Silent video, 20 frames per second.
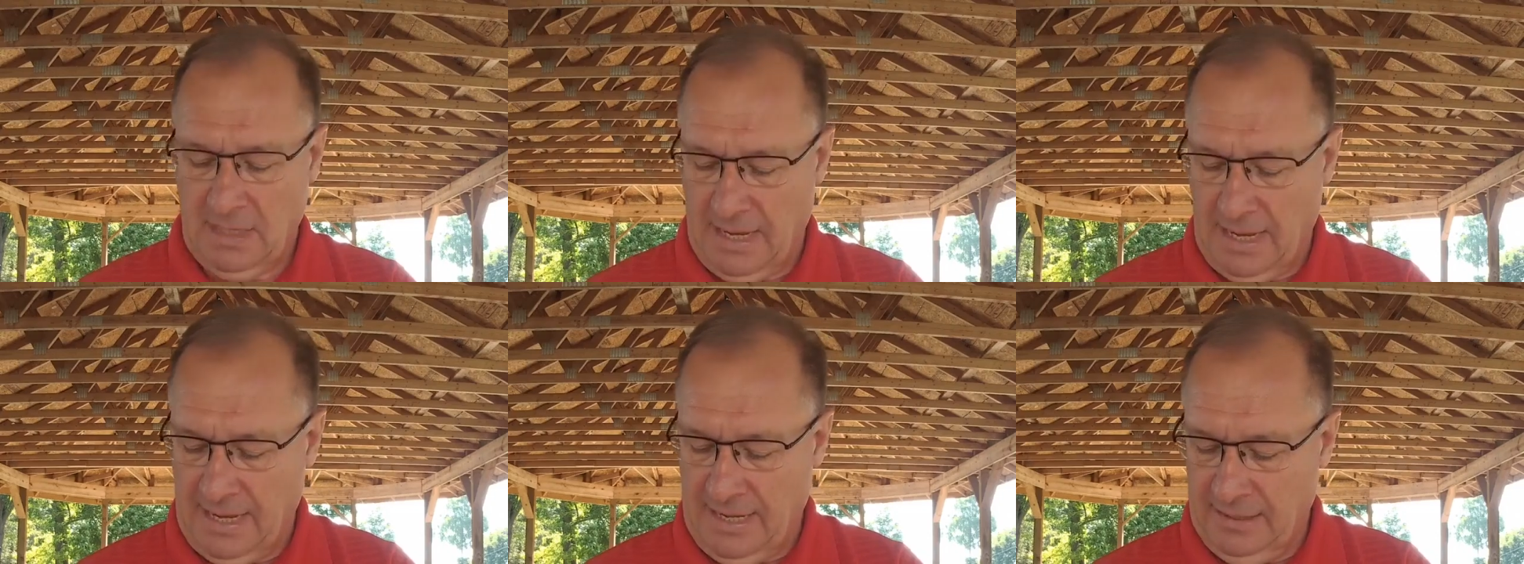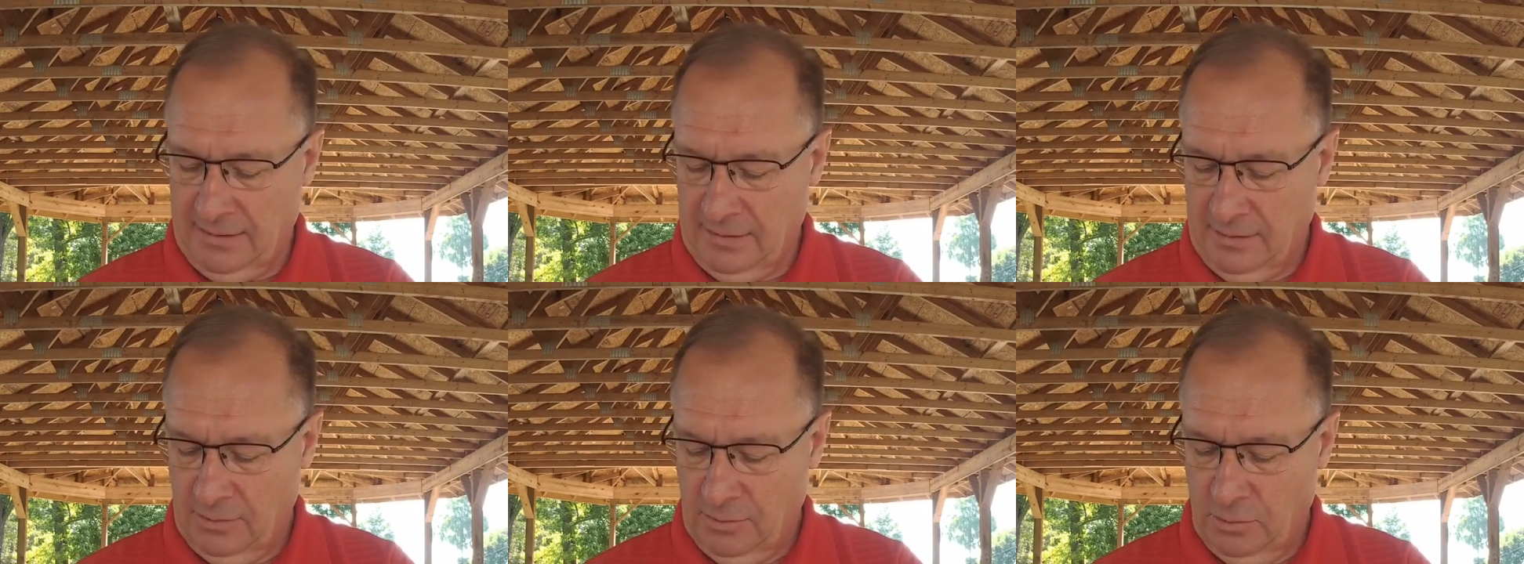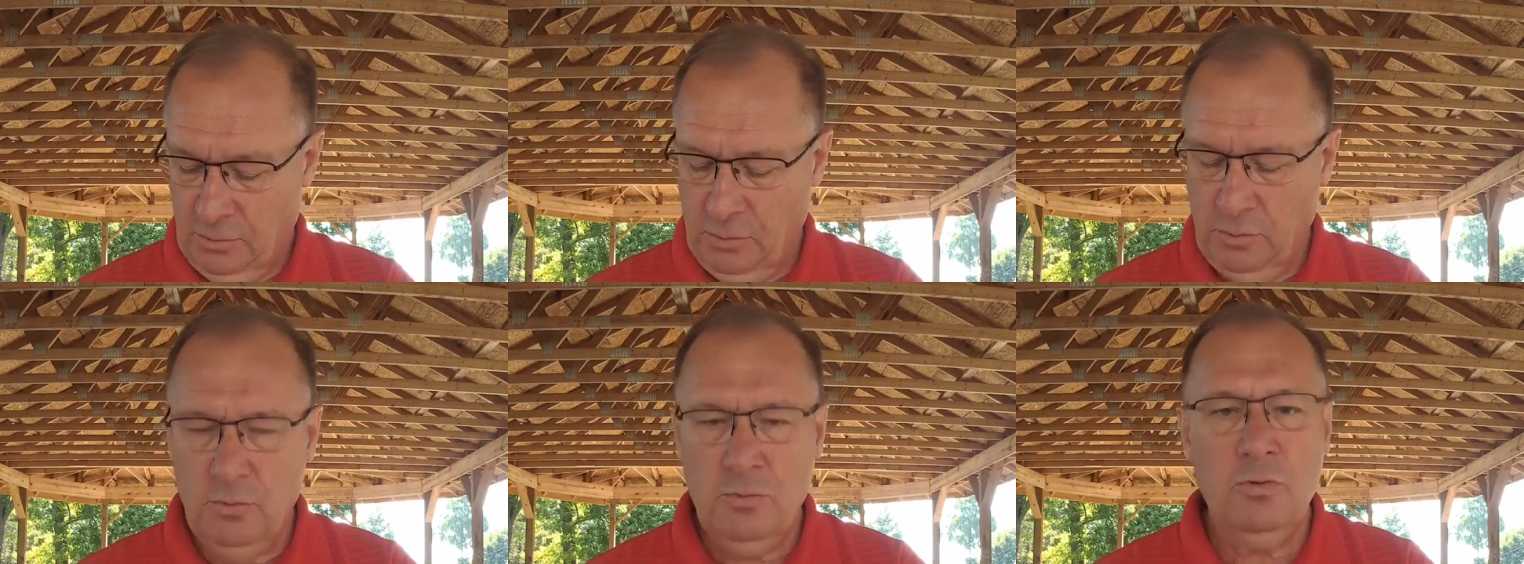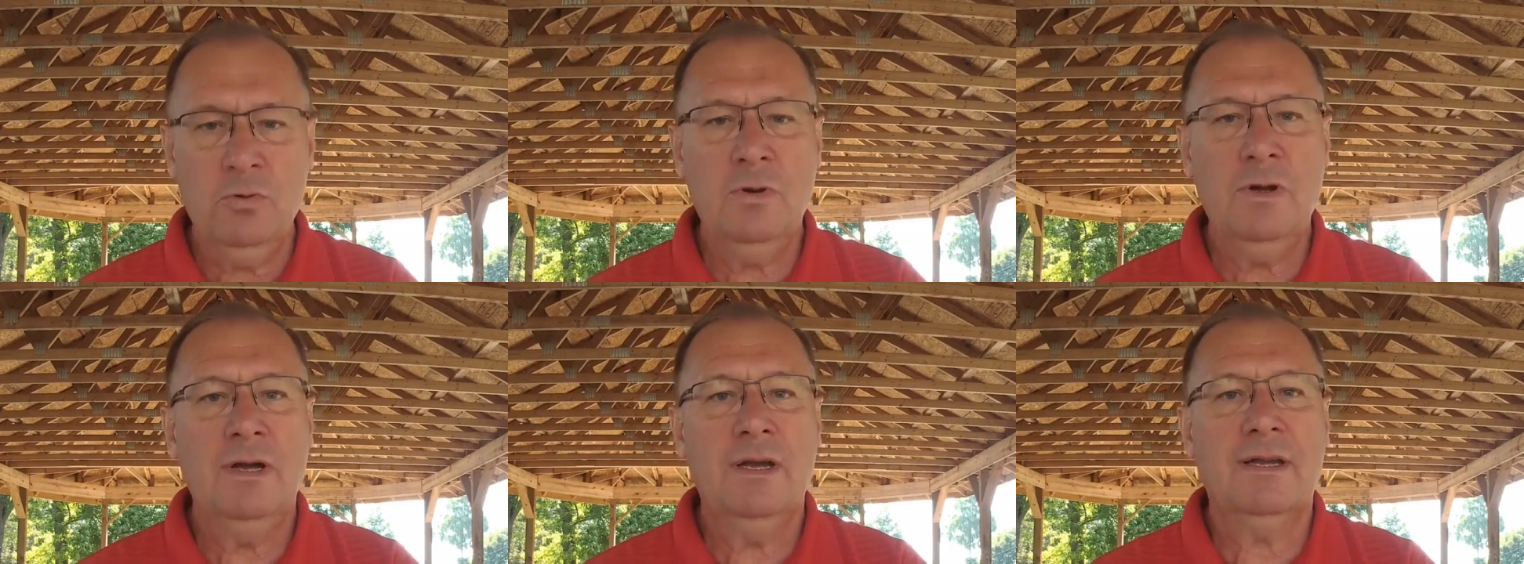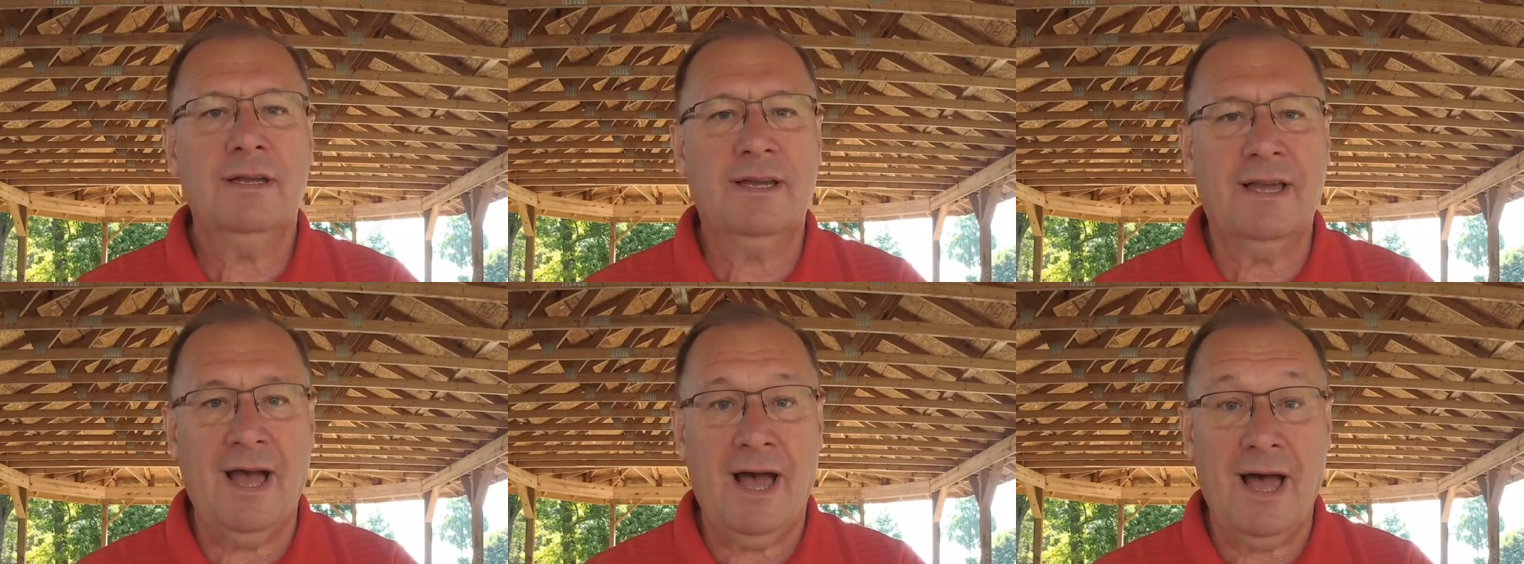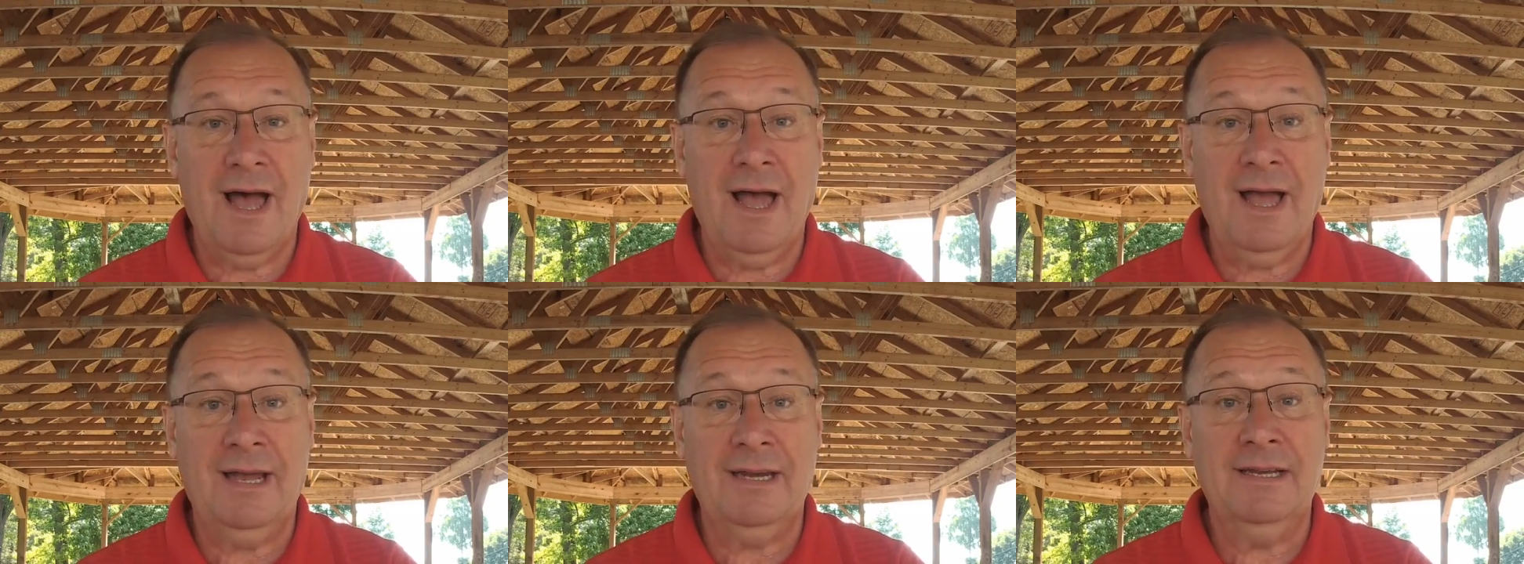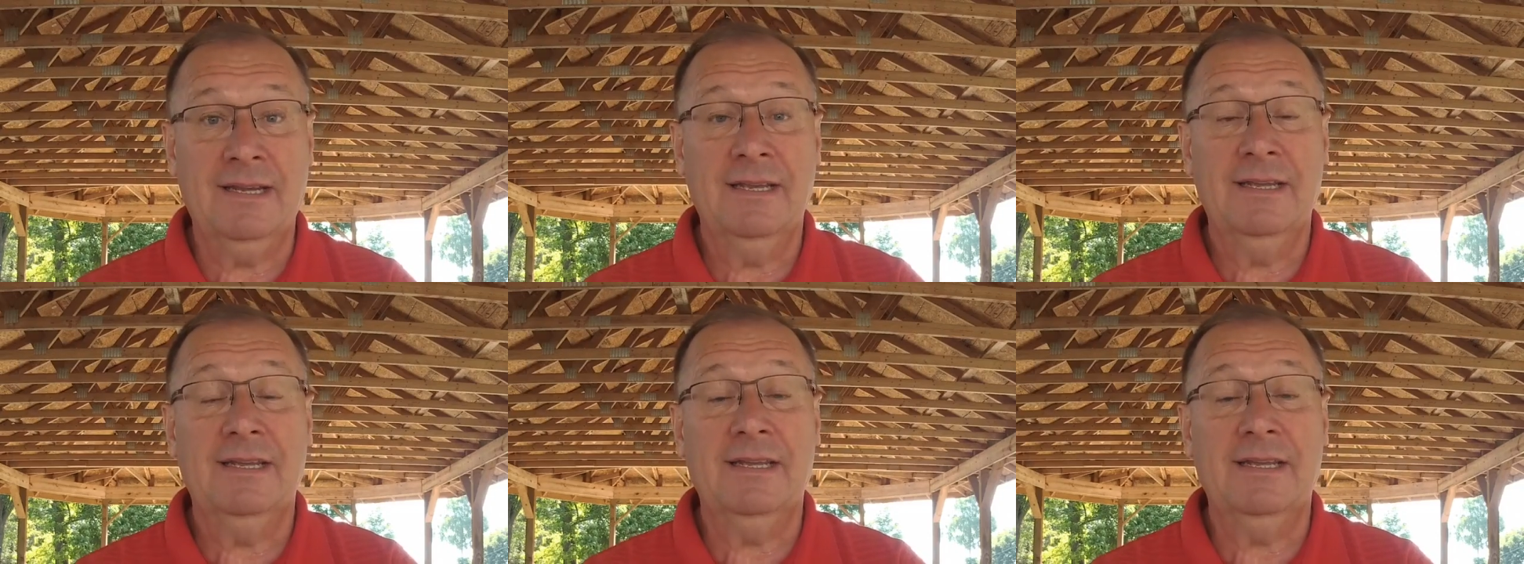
and who God